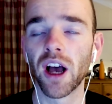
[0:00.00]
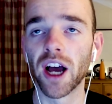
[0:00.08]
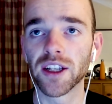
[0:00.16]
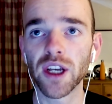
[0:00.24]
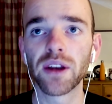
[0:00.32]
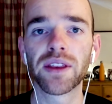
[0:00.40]

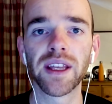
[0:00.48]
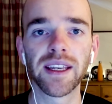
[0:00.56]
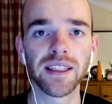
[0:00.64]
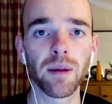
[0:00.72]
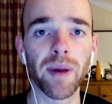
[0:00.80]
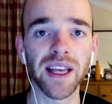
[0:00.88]
I don't think
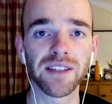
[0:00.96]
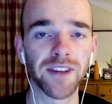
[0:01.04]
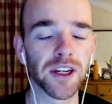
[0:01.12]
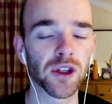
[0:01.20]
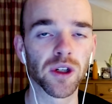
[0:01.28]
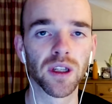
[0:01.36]
he's the best
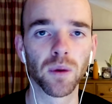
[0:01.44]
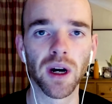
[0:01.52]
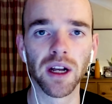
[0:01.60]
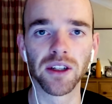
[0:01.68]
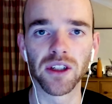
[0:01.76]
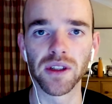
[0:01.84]
finisher in the
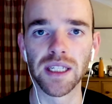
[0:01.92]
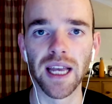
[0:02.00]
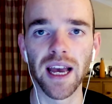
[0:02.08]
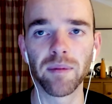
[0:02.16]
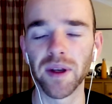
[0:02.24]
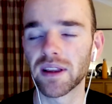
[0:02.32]
world just yet,